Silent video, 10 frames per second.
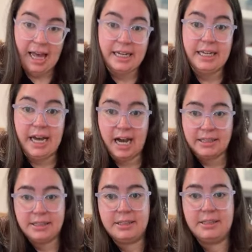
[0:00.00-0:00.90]
And
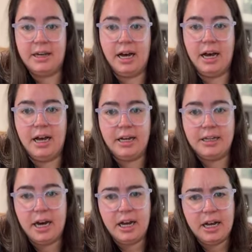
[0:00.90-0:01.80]
yes,
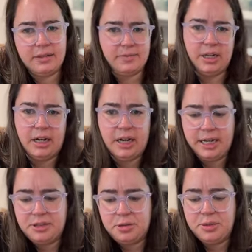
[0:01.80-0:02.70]
Yana,
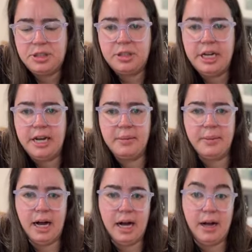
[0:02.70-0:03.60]
I assume is your
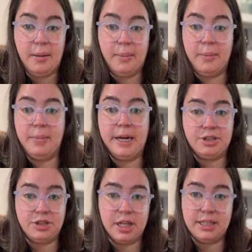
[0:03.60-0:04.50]
name.
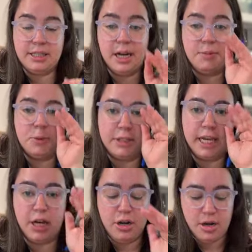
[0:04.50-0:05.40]
Pictures on the Steps was
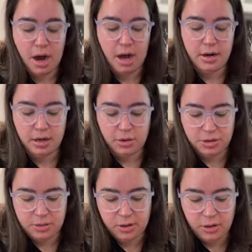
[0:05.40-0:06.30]
like a
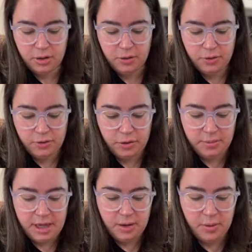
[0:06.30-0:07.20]
non-negotiable for
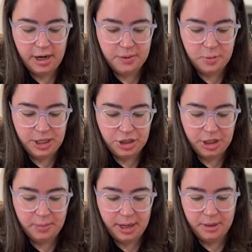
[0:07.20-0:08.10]
me when I was
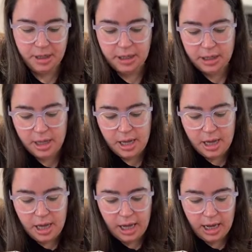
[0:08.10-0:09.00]
pitching my book.
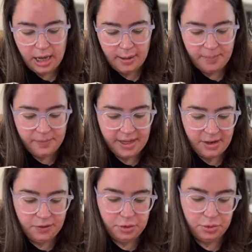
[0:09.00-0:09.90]

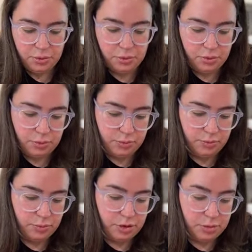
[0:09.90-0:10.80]
If you
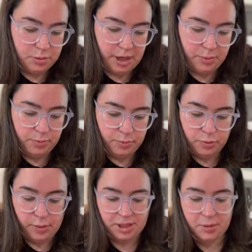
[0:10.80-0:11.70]
use the
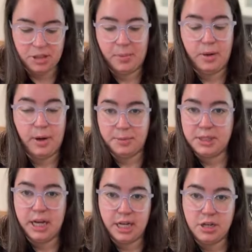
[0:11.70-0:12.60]
recipes on my
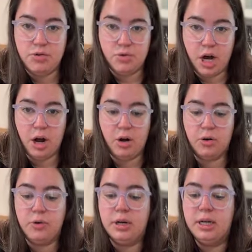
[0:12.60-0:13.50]
website, you
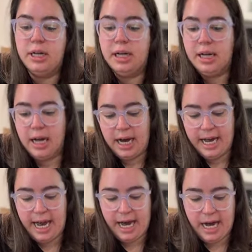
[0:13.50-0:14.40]
know
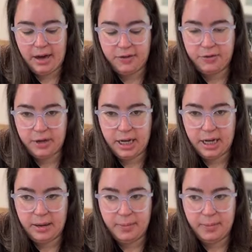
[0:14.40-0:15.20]
I have